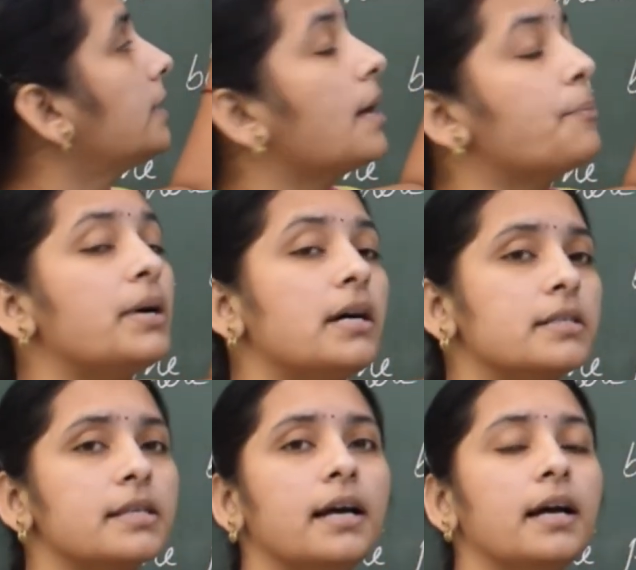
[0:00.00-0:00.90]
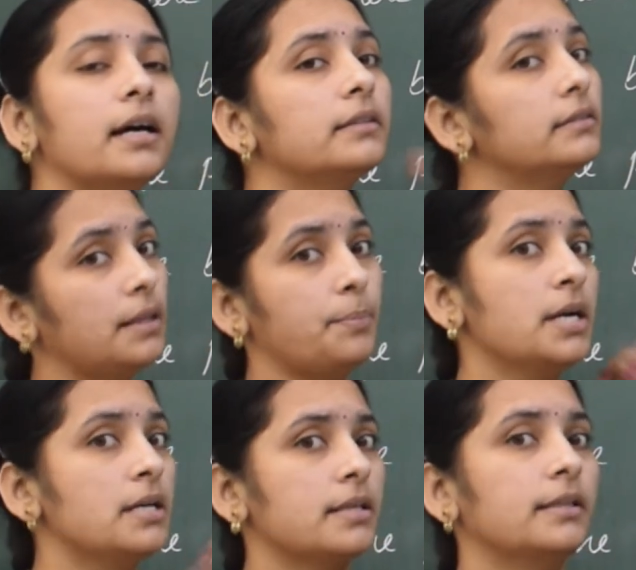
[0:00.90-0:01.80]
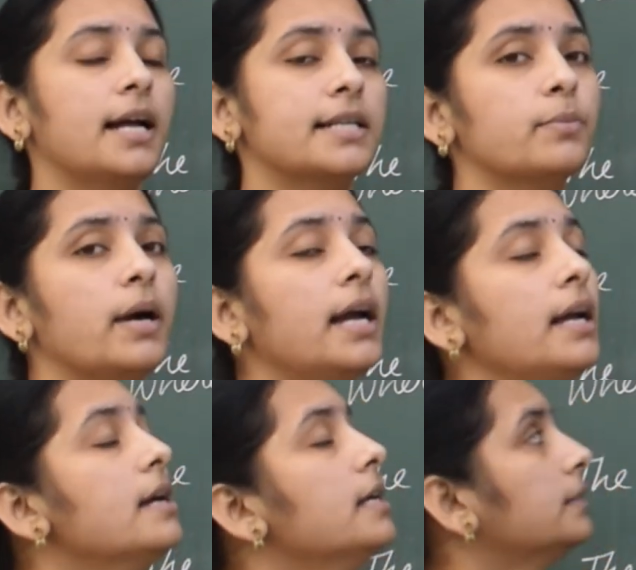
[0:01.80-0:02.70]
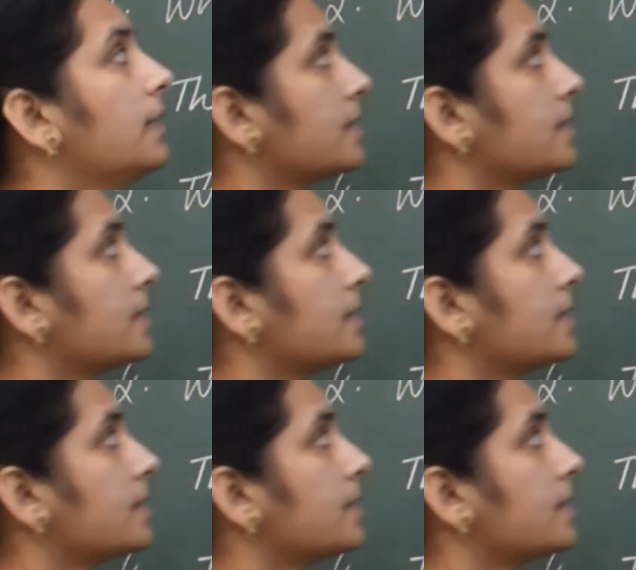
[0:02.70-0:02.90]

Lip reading: the person. The person. That's why the